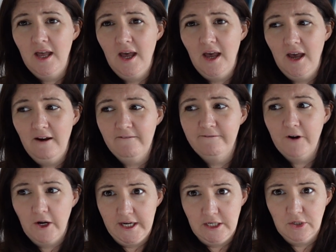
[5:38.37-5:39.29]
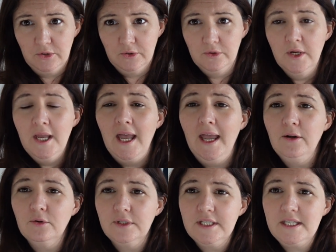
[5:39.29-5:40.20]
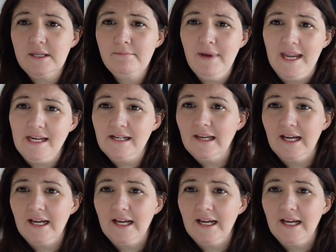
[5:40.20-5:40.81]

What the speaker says: vinyl in order to make